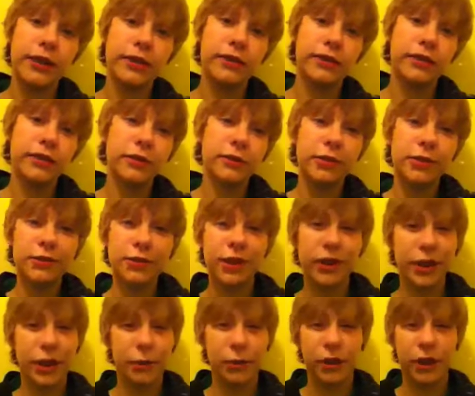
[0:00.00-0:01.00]
It wasn't
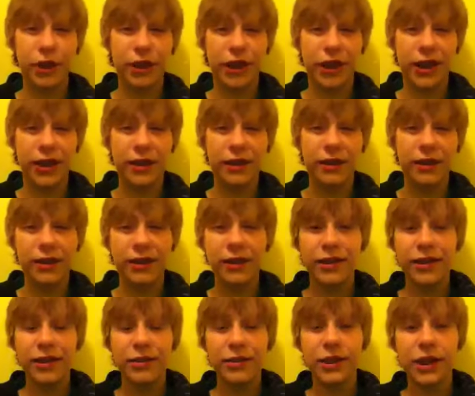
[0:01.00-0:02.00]
really a party.
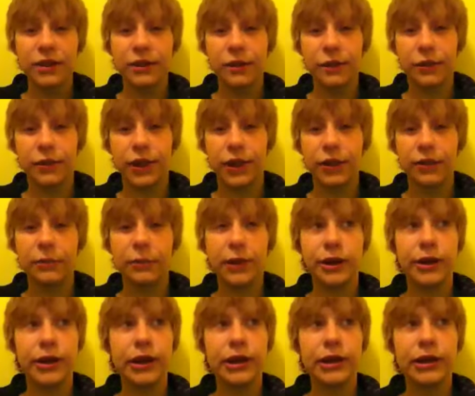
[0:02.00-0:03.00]
It was kind of a fail
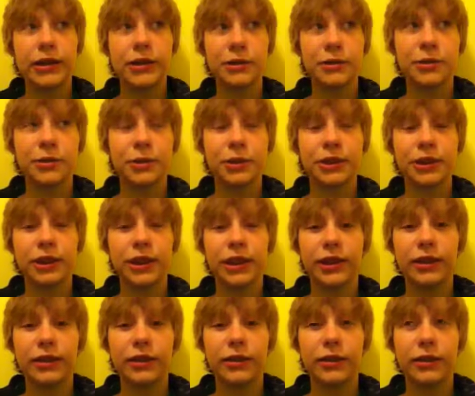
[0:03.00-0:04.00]
party because there was only
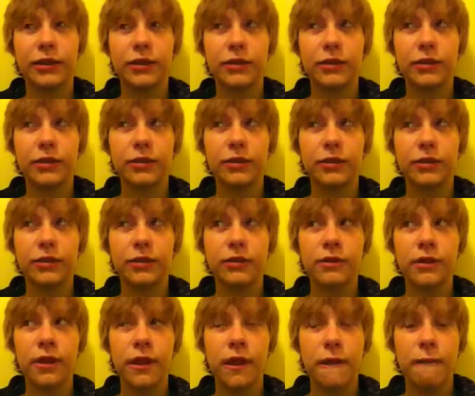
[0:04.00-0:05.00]
like
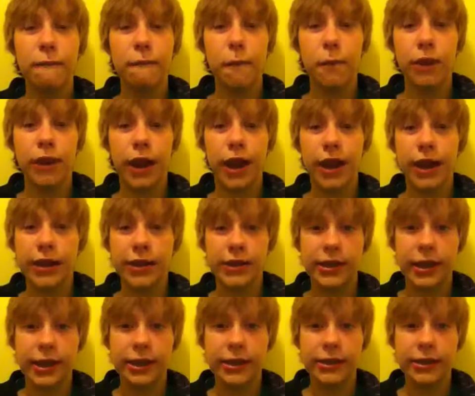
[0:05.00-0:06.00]
four guys
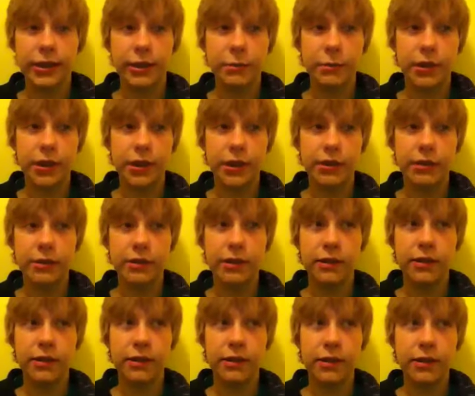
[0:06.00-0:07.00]
there and then me,
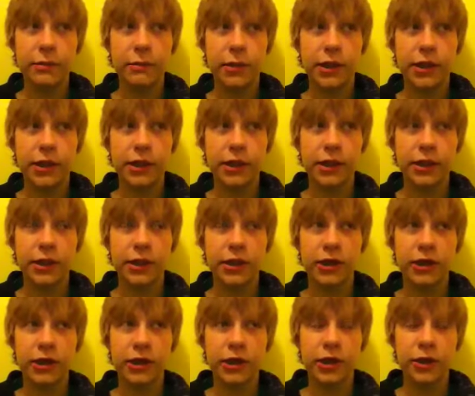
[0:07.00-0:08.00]
my sister,
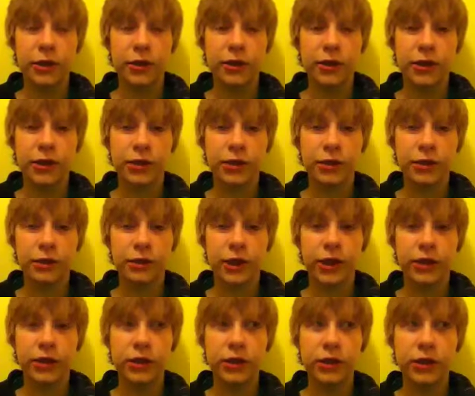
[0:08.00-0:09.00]
and her sister
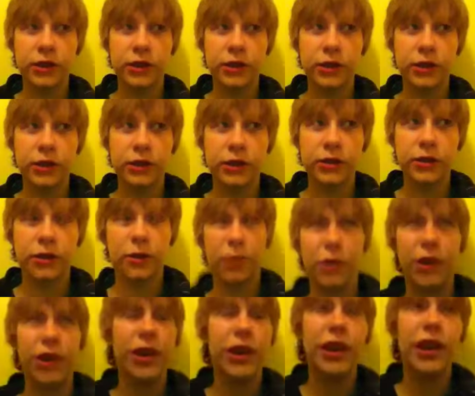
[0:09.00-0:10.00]
friend. No.
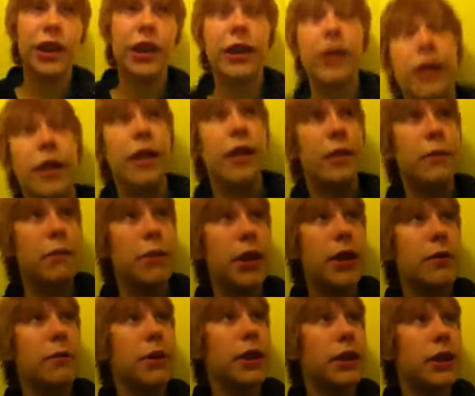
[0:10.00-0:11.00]

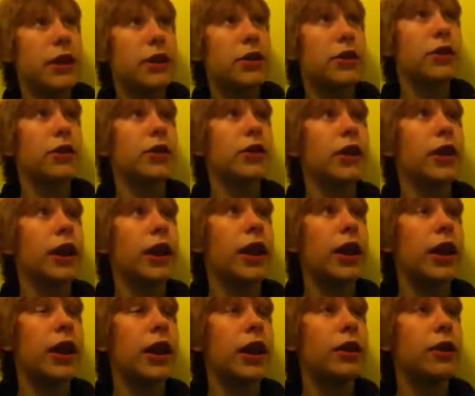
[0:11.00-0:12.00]
Me, my sister,
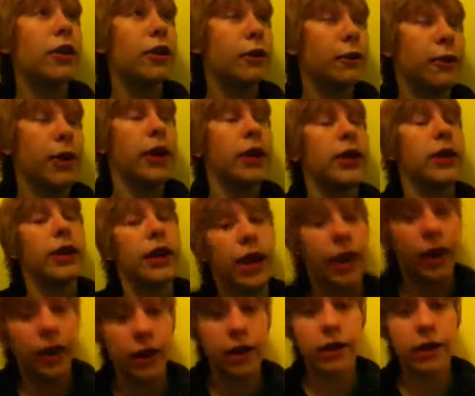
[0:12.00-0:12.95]
and her friend. Yeah.